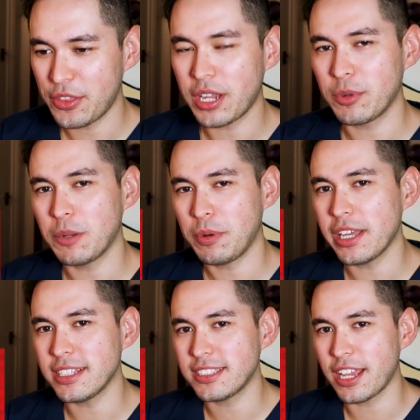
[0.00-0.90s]
I think I'm going to
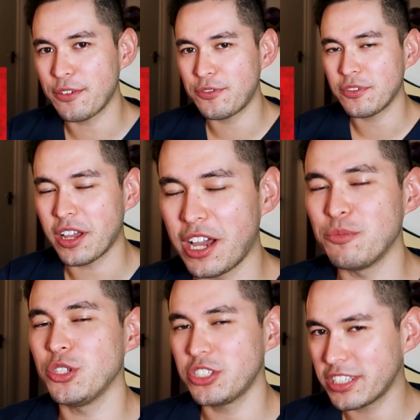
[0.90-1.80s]
play it safe,
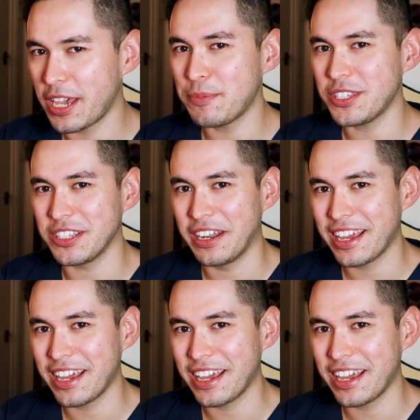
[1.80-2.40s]
and we'll skip to the